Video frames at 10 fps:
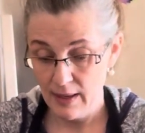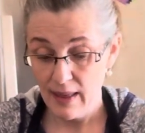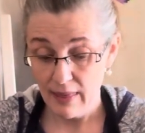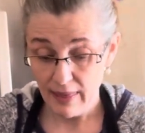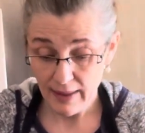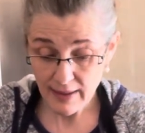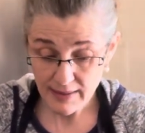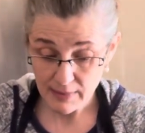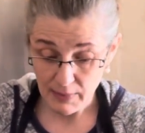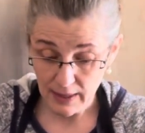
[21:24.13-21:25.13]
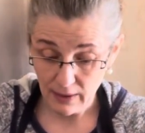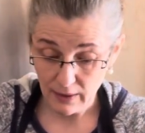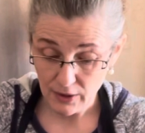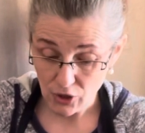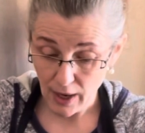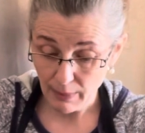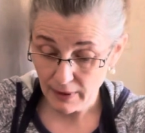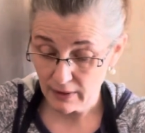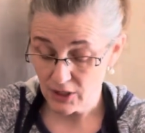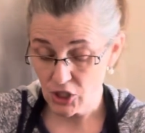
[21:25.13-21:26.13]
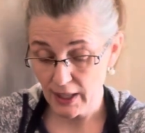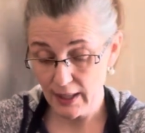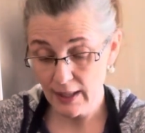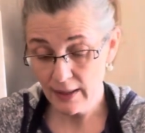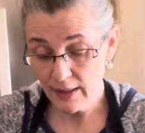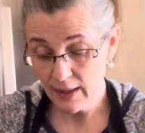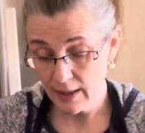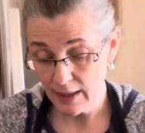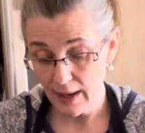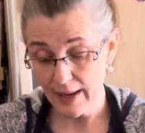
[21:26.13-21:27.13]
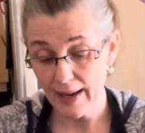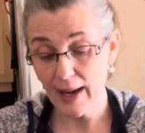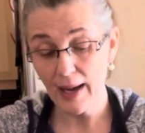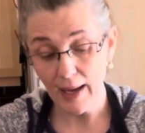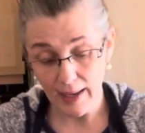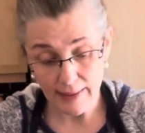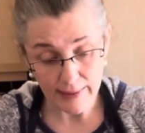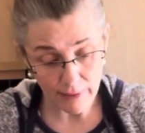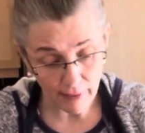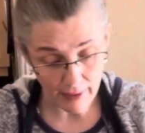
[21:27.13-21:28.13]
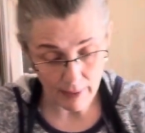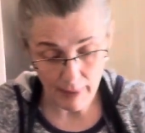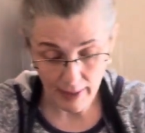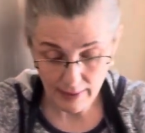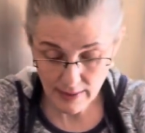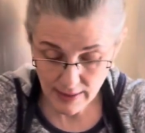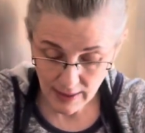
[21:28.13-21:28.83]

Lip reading: This meal, the tropical chicken, I highly recommend